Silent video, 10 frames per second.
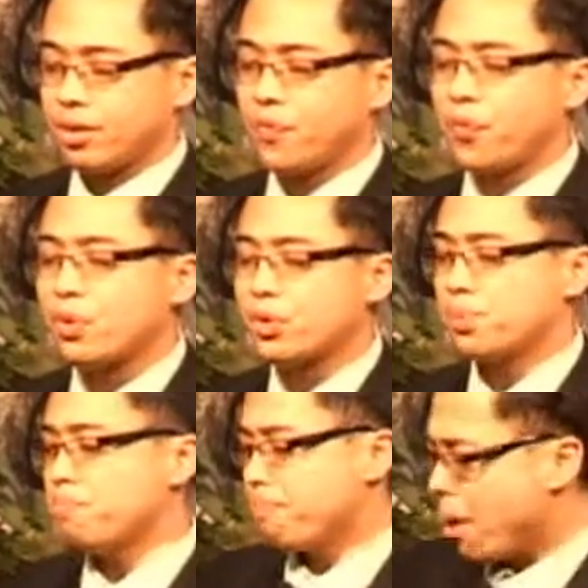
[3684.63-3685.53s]
The
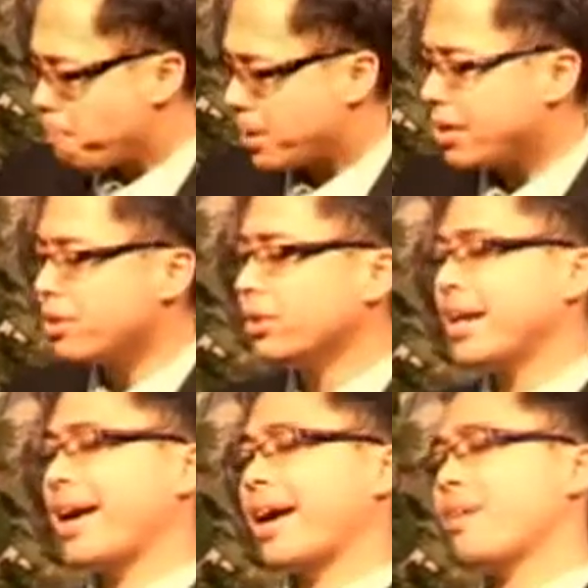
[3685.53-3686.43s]
first appeal
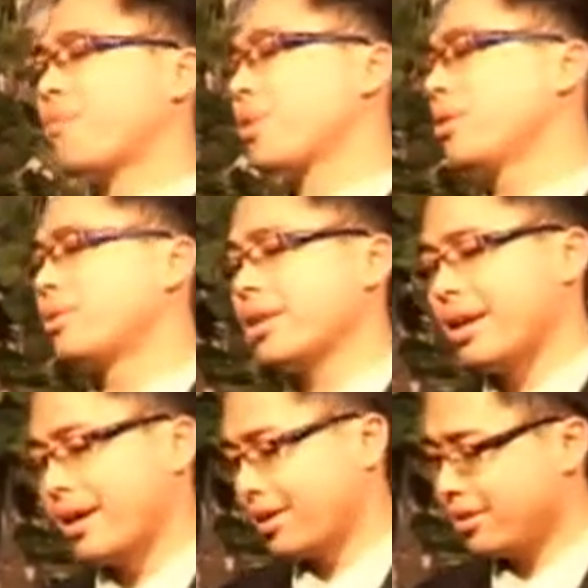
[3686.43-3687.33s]
that I have for you
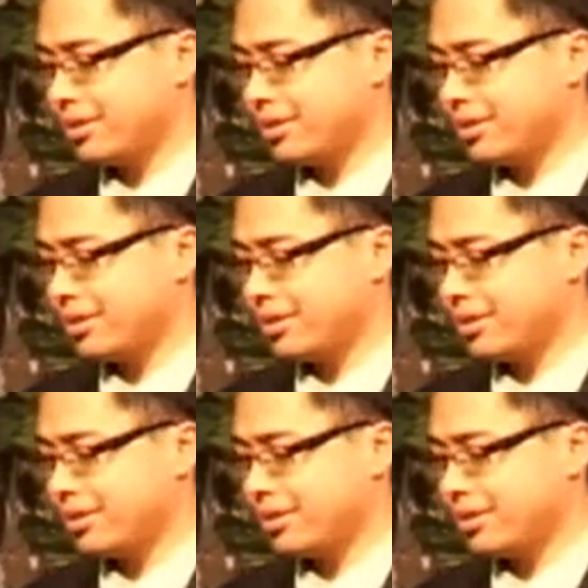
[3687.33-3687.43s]
tonight